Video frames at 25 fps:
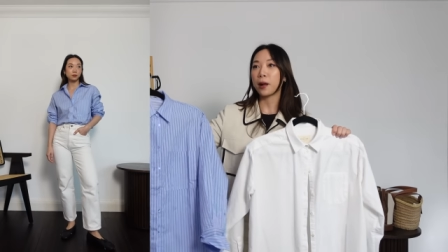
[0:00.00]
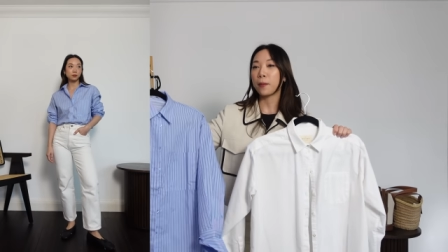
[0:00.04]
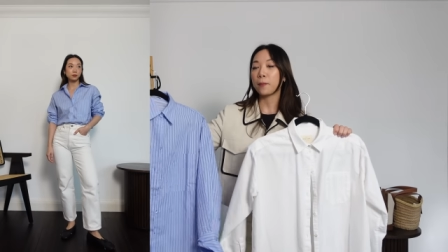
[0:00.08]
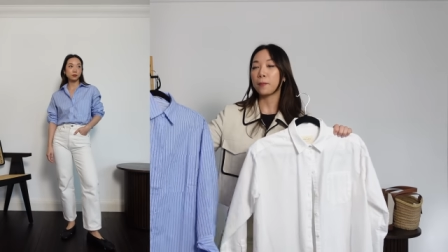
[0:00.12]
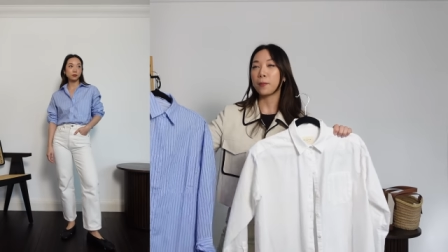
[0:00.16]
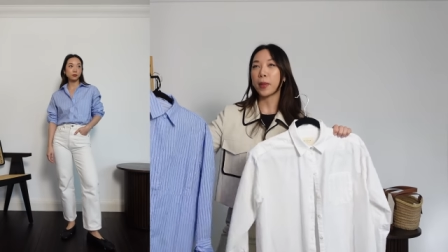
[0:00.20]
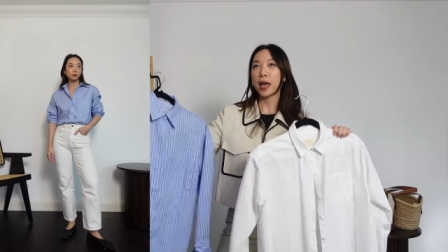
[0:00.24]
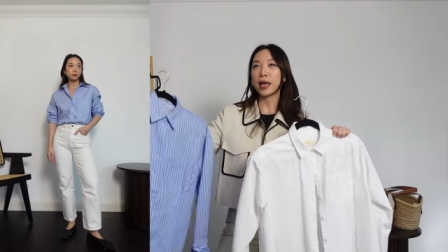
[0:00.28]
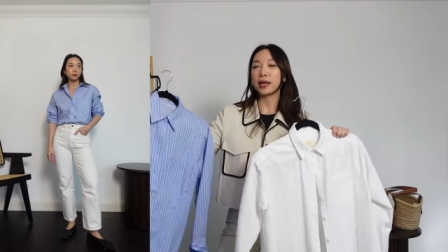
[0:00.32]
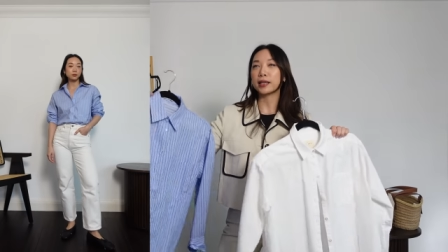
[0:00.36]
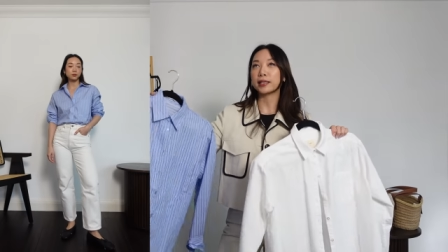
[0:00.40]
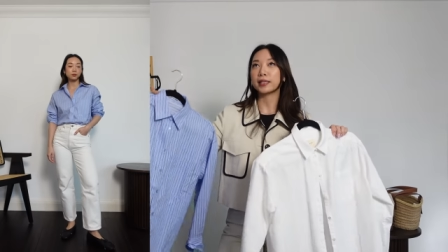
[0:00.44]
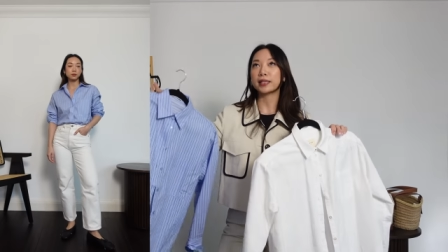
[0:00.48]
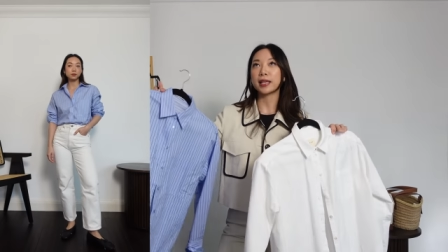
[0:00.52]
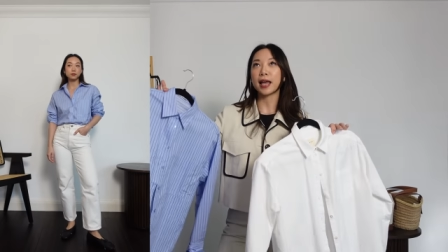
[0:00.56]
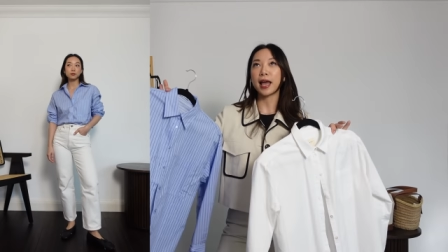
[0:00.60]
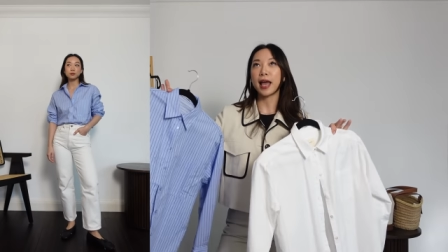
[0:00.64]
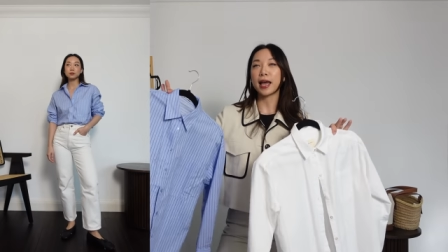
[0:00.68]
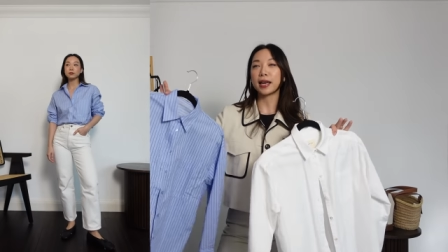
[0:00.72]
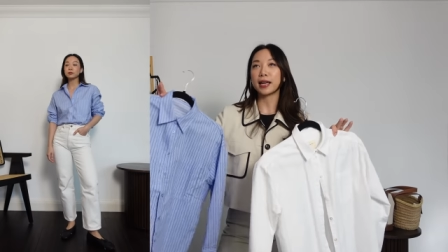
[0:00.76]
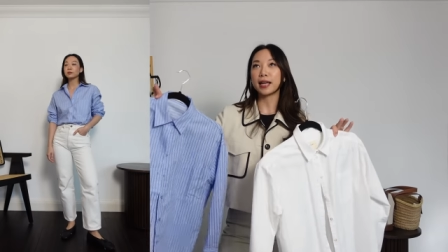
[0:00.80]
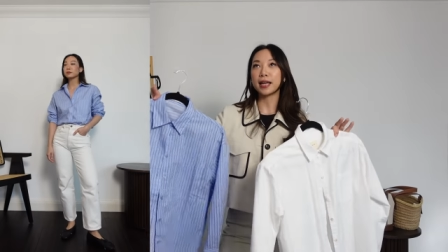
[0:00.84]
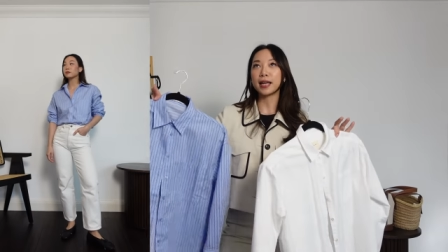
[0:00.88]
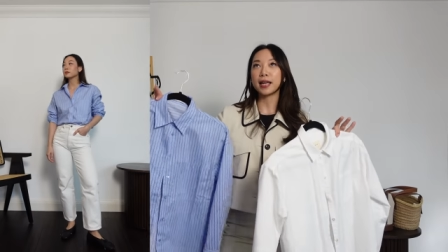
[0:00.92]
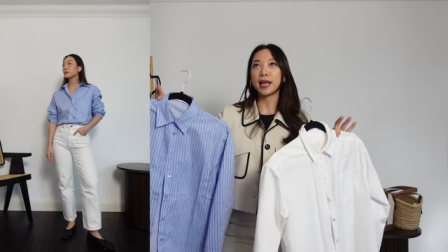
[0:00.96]
makes
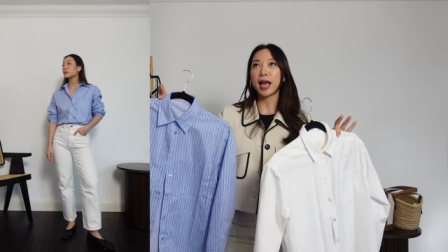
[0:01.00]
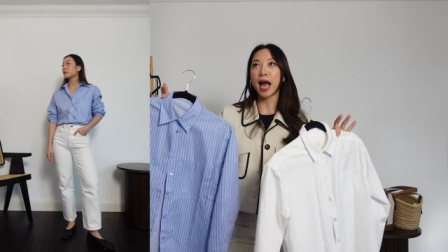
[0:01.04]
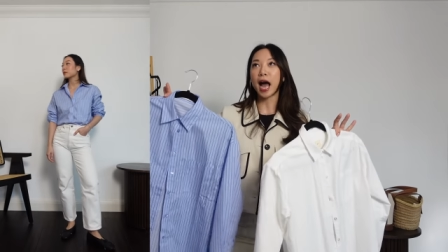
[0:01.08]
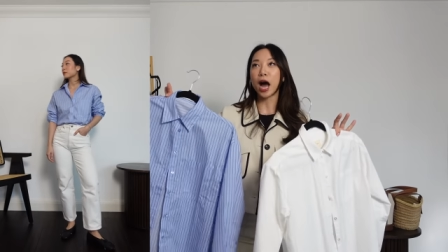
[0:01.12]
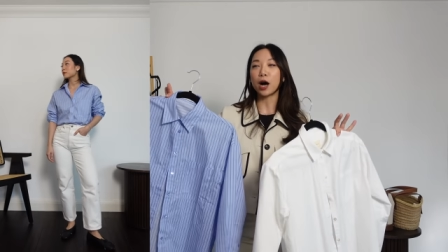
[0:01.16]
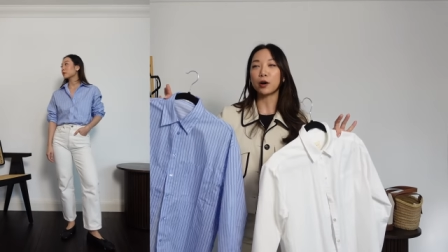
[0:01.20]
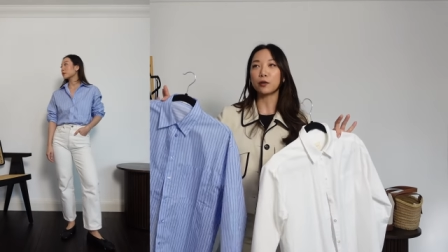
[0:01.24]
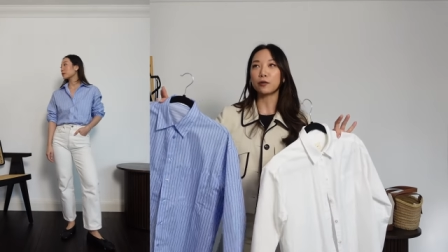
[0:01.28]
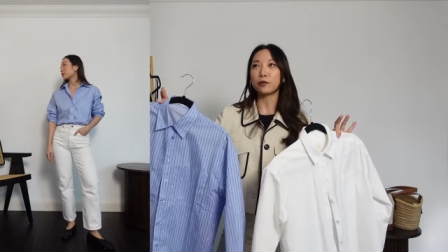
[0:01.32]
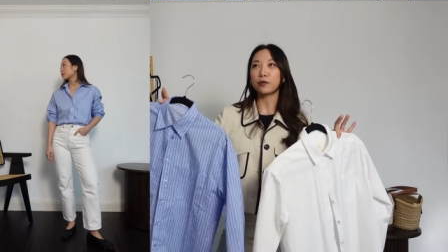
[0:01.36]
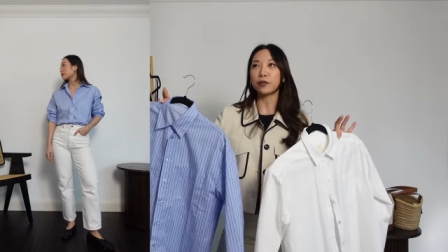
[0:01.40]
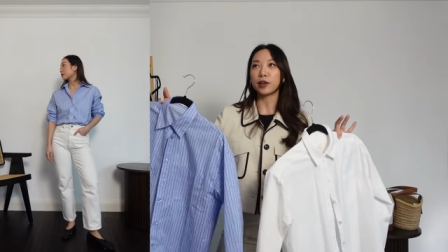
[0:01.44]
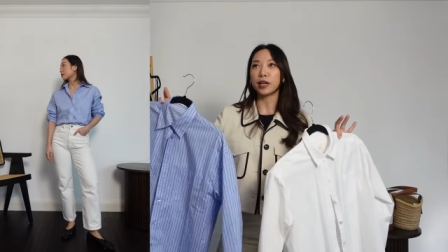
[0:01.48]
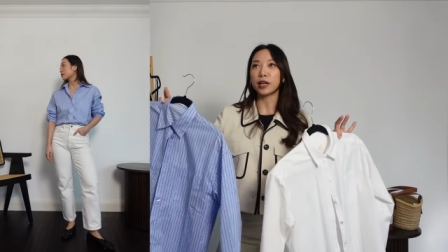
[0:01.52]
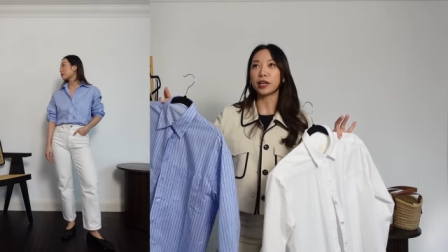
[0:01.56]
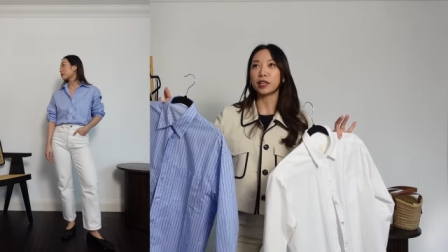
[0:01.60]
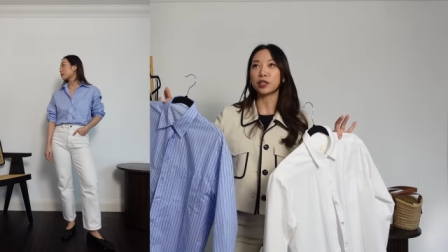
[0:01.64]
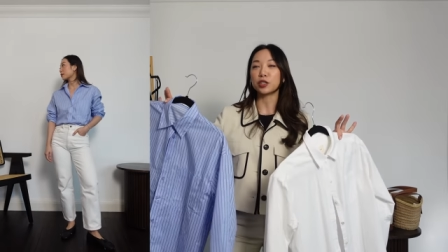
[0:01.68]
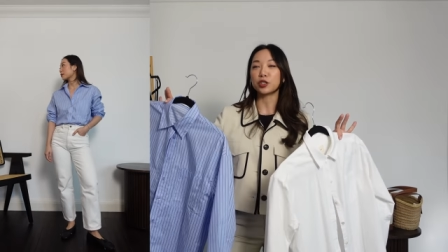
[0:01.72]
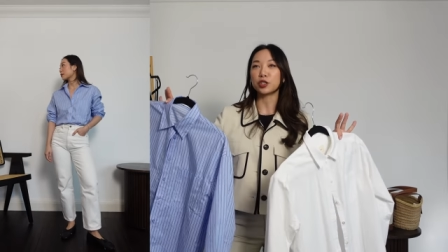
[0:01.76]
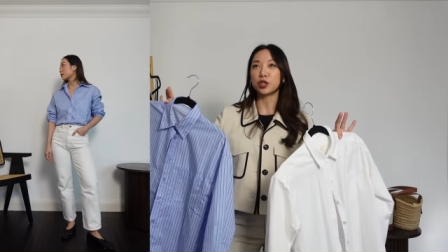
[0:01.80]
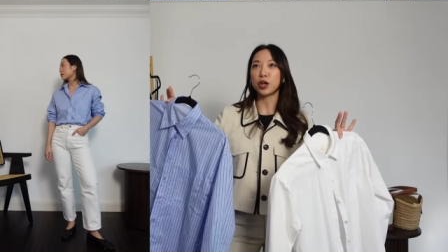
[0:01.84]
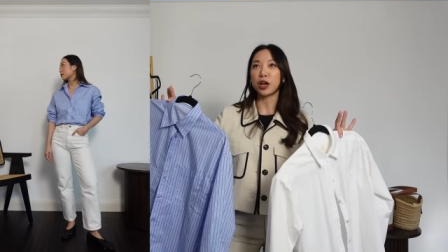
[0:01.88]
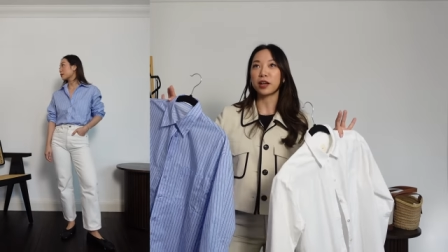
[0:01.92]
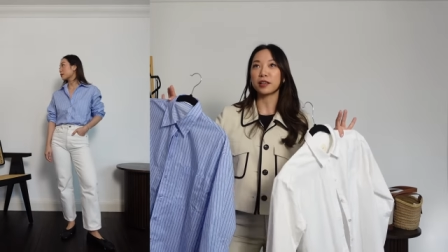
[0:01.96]
any
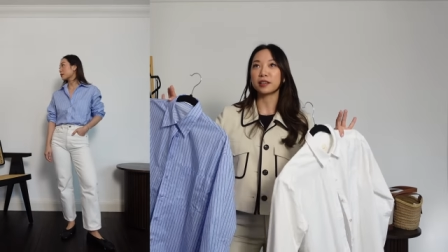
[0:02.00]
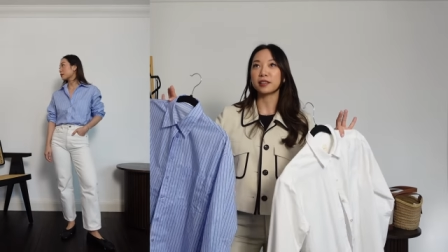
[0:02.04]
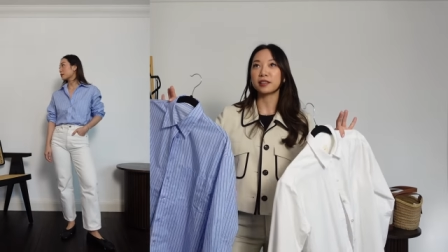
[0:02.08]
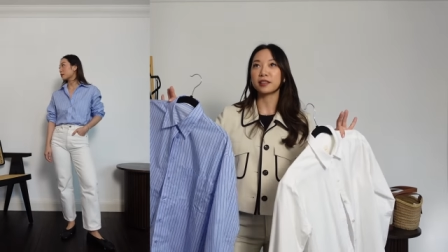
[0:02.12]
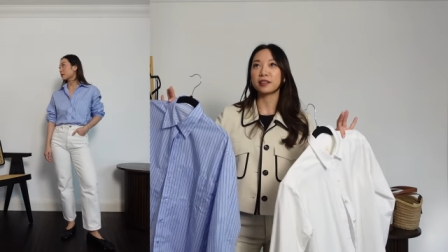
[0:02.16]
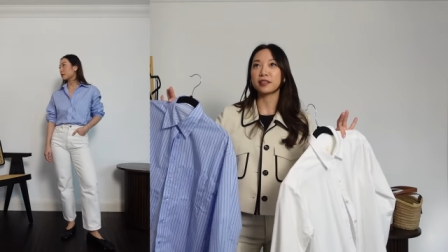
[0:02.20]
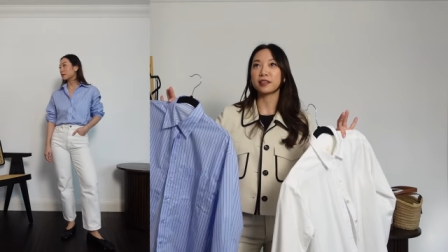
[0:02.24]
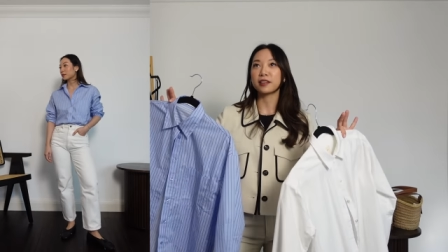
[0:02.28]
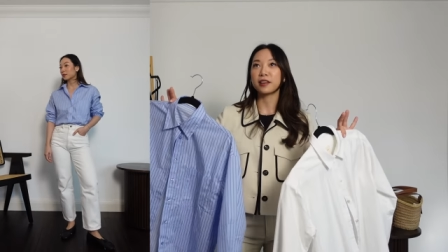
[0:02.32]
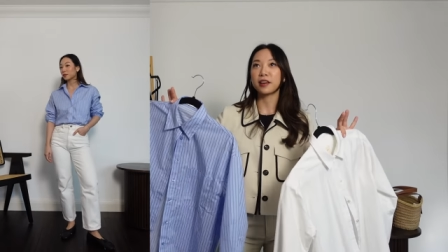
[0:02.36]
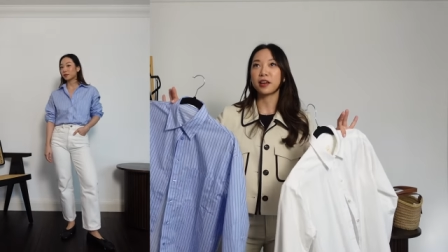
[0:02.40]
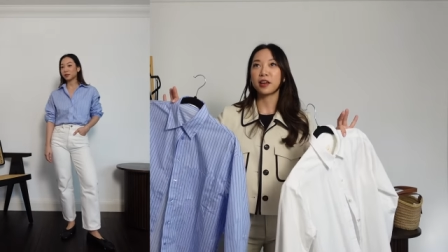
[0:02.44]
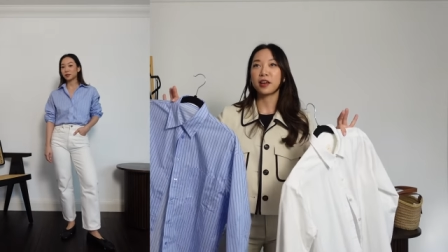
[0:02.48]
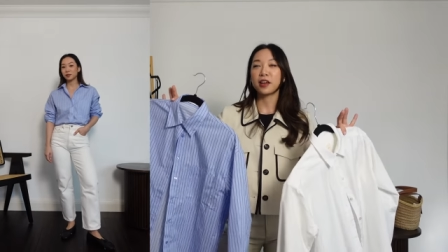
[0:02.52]
outfit just